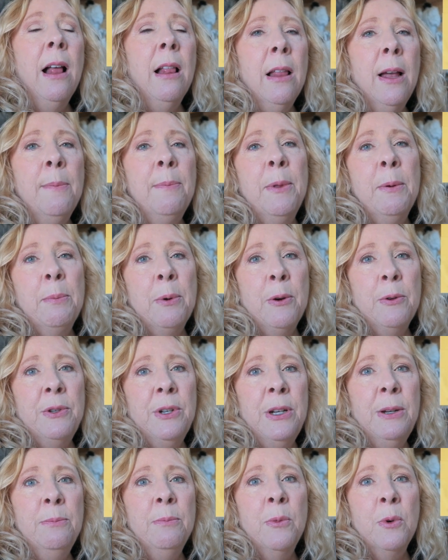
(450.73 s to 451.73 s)
I'll up the
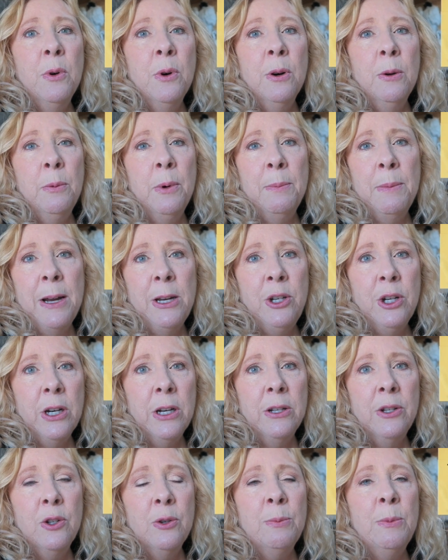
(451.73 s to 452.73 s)
protein more when my
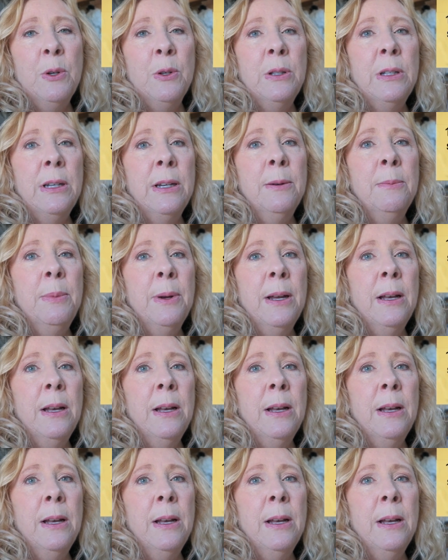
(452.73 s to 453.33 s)
chickens are molting,